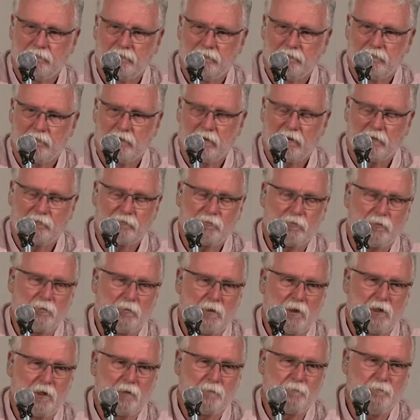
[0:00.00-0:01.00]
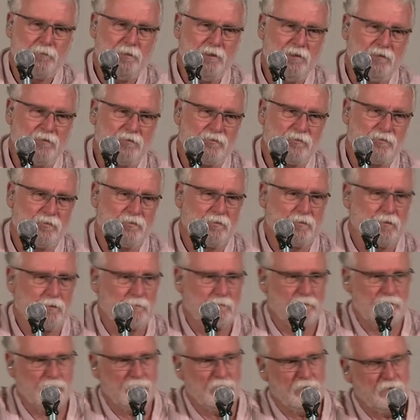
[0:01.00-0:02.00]
After a while, the peace that
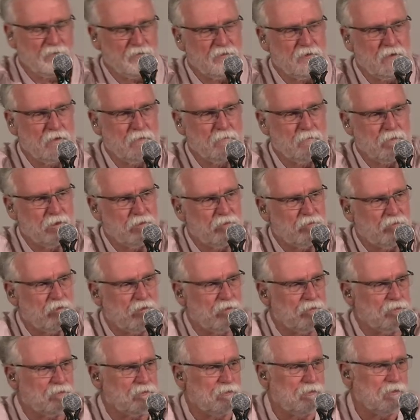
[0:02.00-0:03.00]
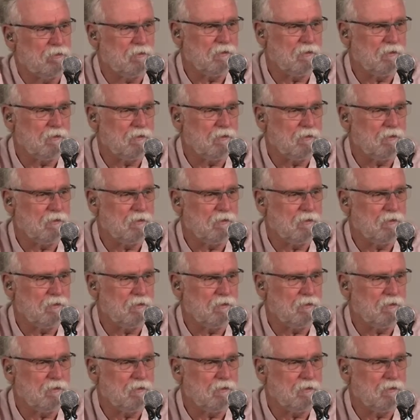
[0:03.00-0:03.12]
was on this young man's life started to